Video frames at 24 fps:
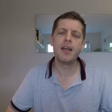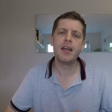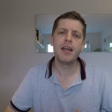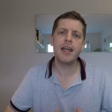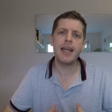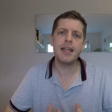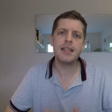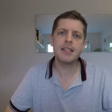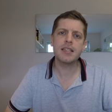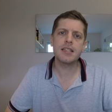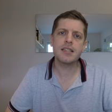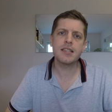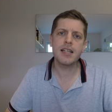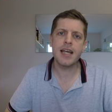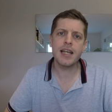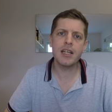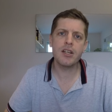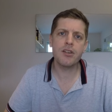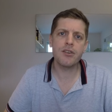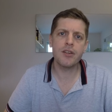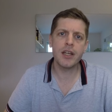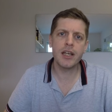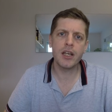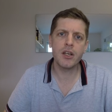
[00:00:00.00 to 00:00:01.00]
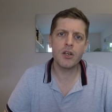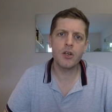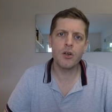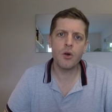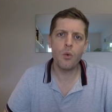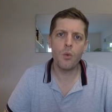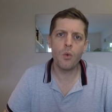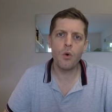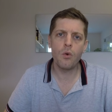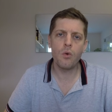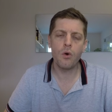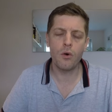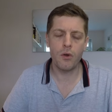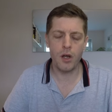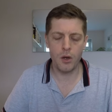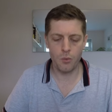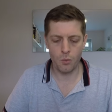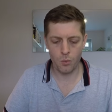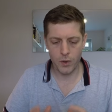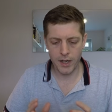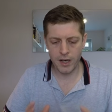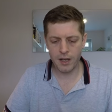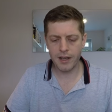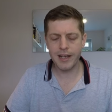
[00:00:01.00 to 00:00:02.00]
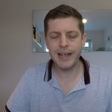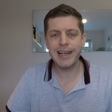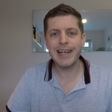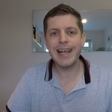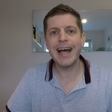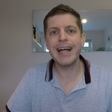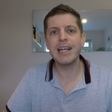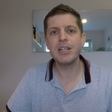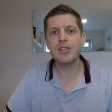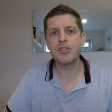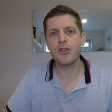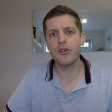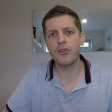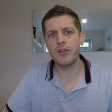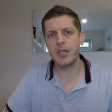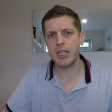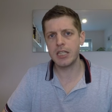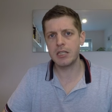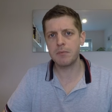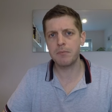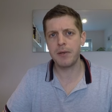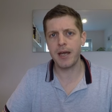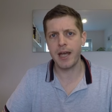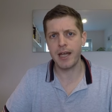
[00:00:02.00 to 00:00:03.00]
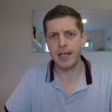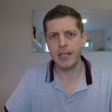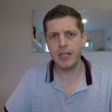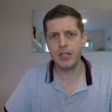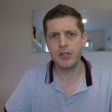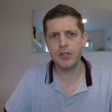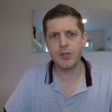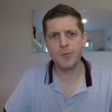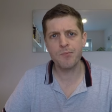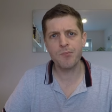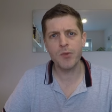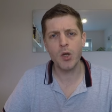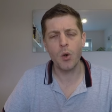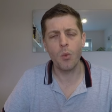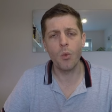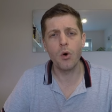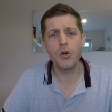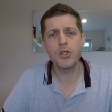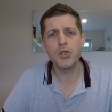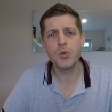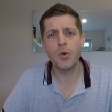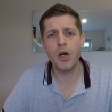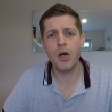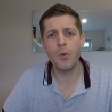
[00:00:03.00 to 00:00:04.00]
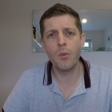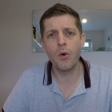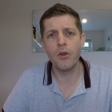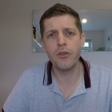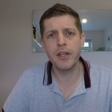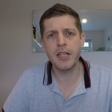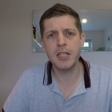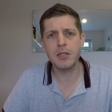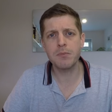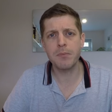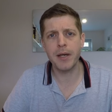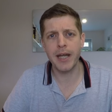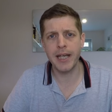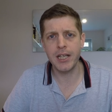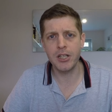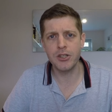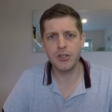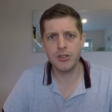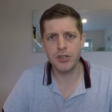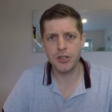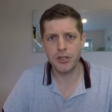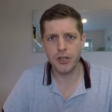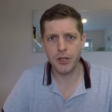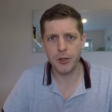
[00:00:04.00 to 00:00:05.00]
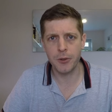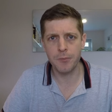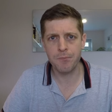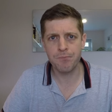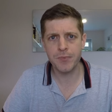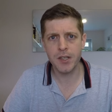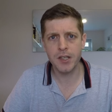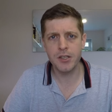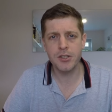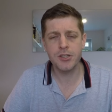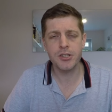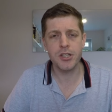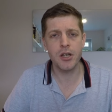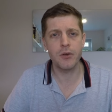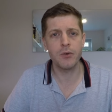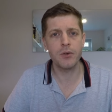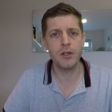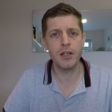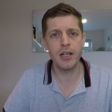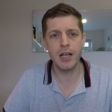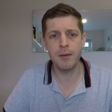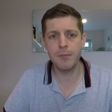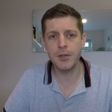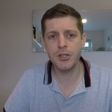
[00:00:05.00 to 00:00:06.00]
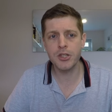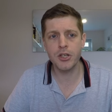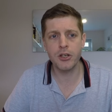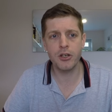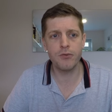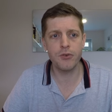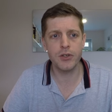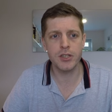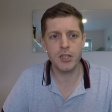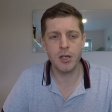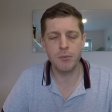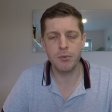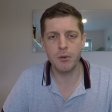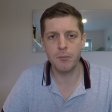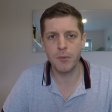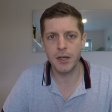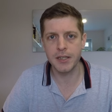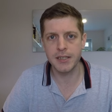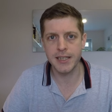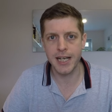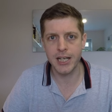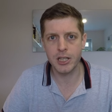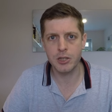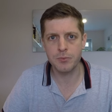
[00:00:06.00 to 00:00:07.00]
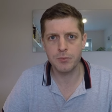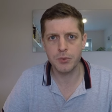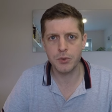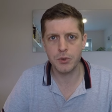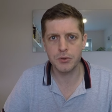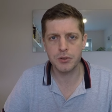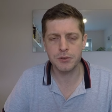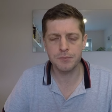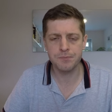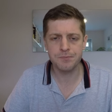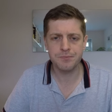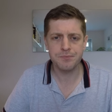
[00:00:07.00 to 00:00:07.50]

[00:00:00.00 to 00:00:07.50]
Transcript: Instead, think, when I land on this page, what do I want this page to do? So let me show you, for example, my dashboard.